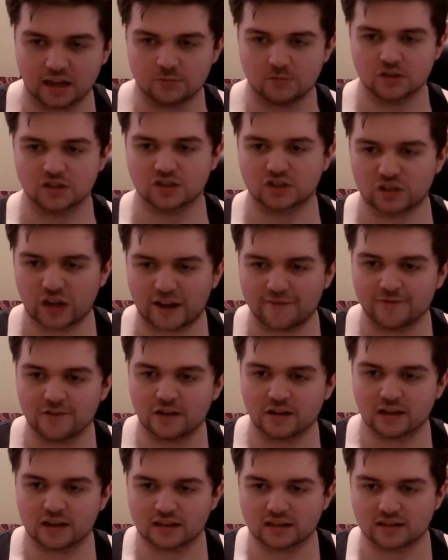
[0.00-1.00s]
I feel
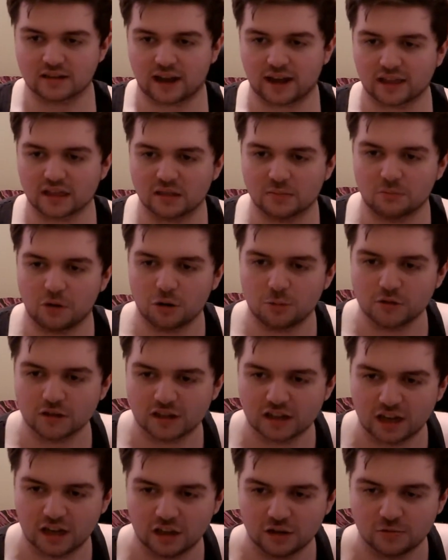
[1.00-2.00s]
like at the moment,
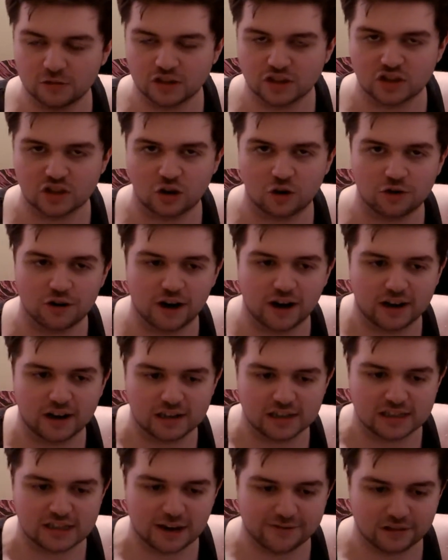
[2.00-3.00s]
Killua's story arc is
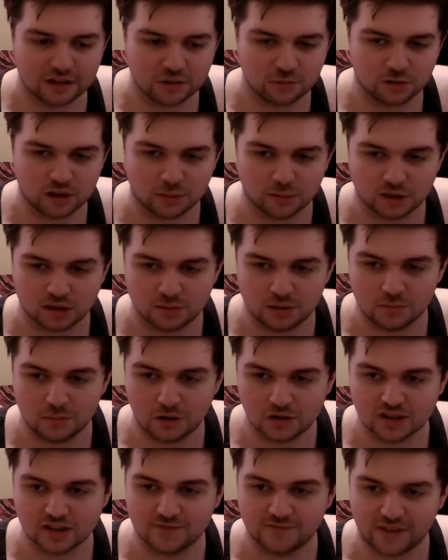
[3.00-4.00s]
definitely the one I'm going to be
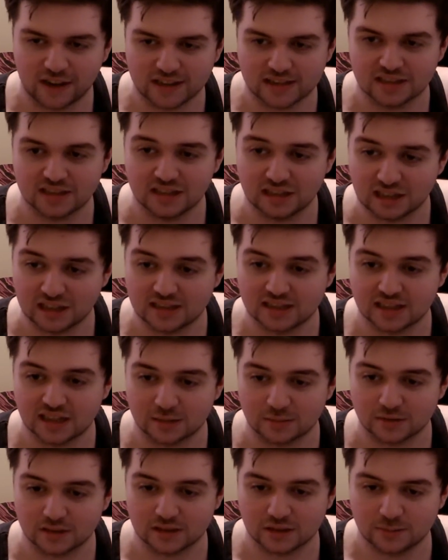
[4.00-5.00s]
most invested in, it
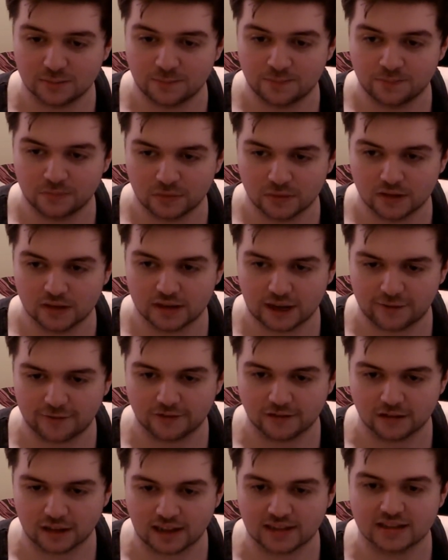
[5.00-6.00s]
seems.
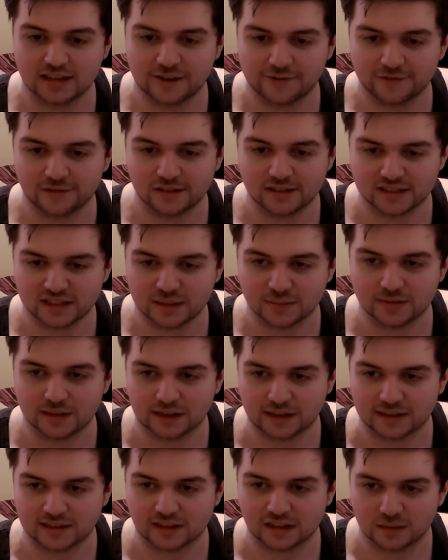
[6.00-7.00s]
Definitely. That definitely seems like
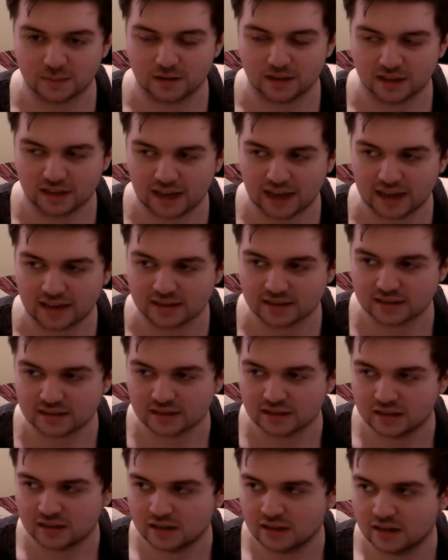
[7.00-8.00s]
it's going to be the case.
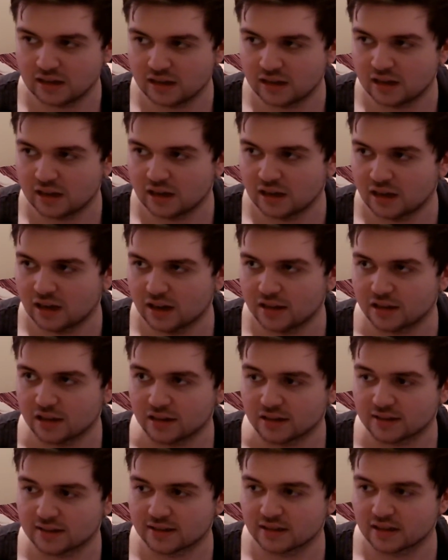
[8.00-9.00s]

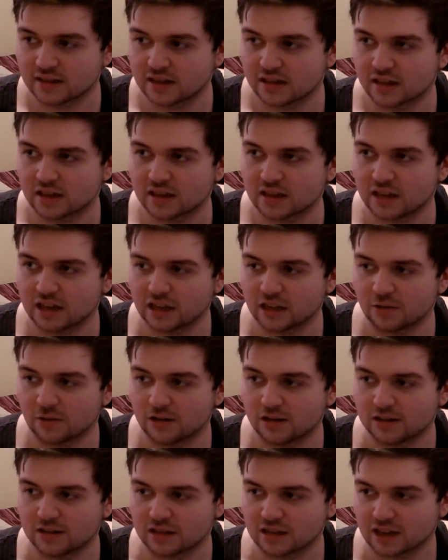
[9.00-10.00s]
That Killua
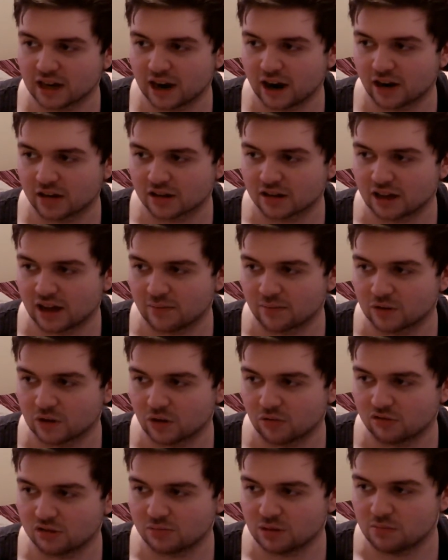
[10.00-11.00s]
is the character that I'm going
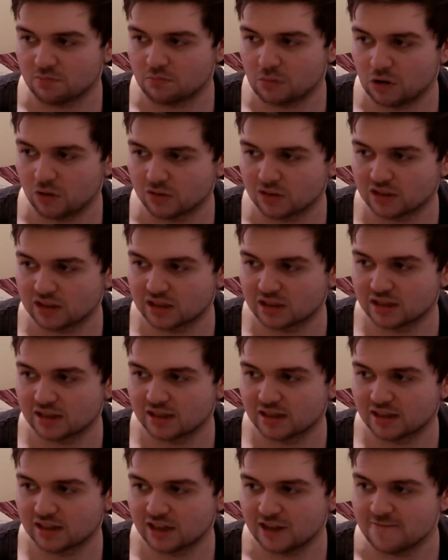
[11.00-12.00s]
to be most
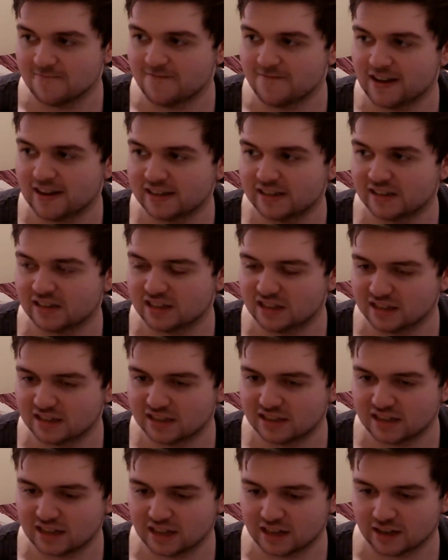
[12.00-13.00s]
invested in
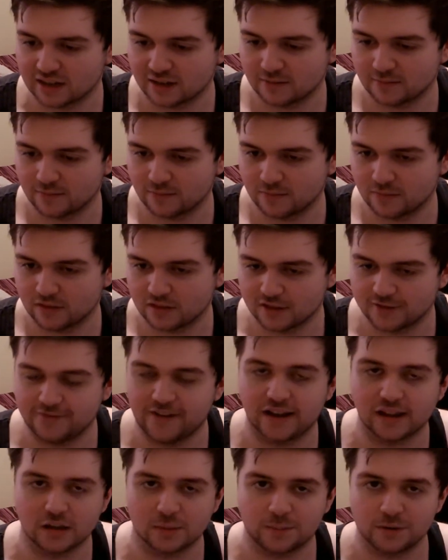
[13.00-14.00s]
seeing
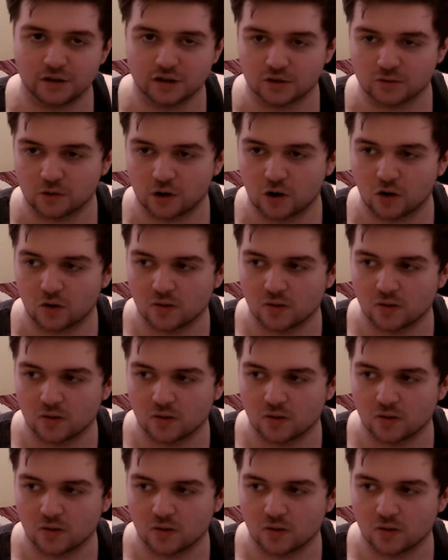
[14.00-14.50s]
develop and grow,